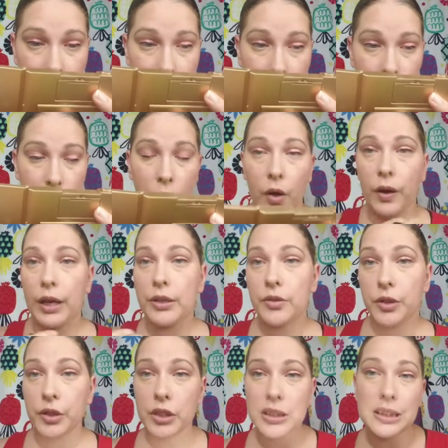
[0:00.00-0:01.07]
Alright, so I
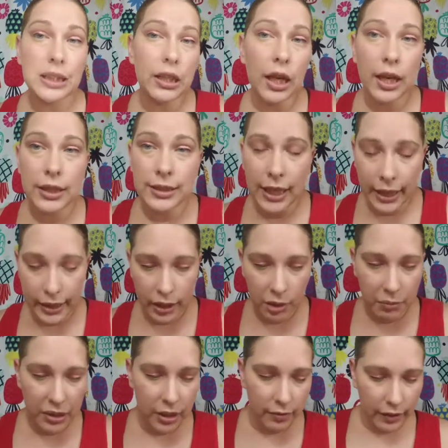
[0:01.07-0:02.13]
just did a tiny bit
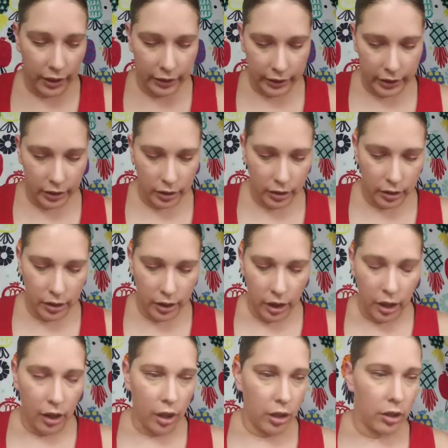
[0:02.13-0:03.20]
of eyeliner,
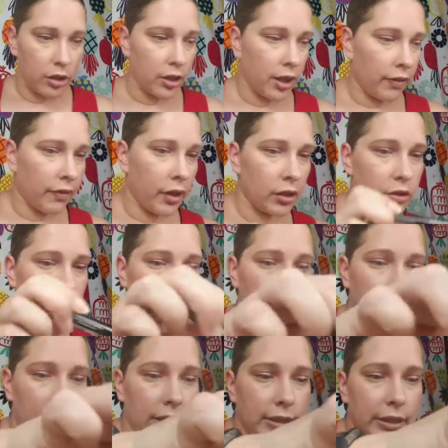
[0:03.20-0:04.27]
nothing too
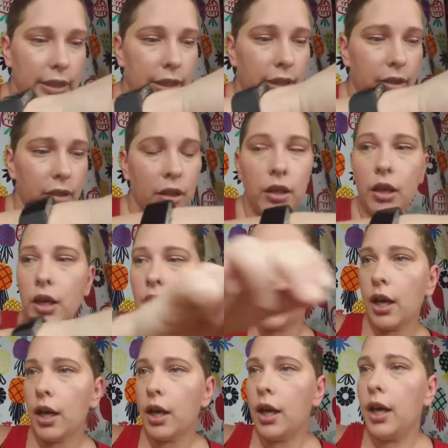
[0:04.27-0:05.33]
crazy.
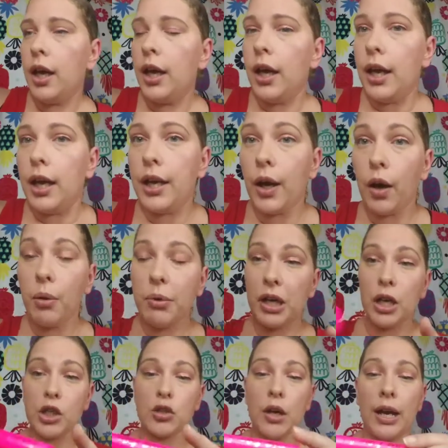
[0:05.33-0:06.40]
And now I'm going to
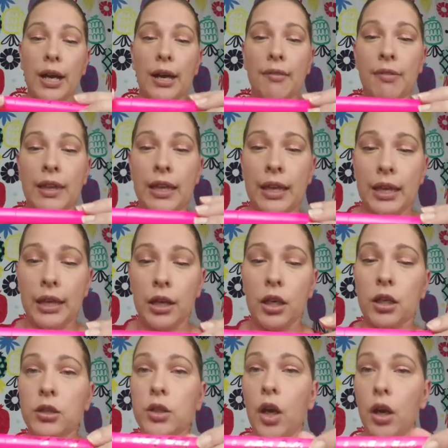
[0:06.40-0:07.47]
try the
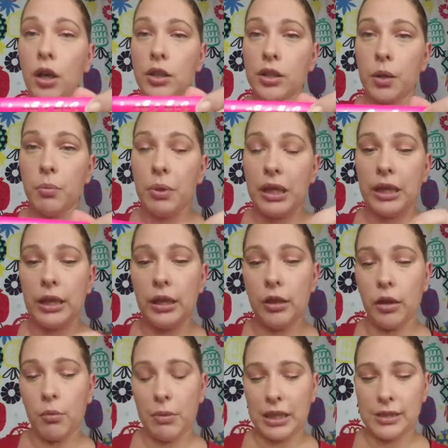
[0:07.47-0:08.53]
Tarte Big Ego
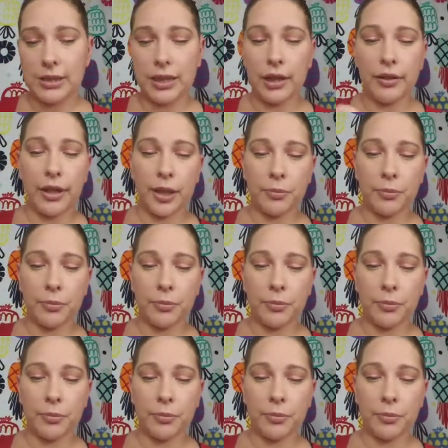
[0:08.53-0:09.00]
Mascara.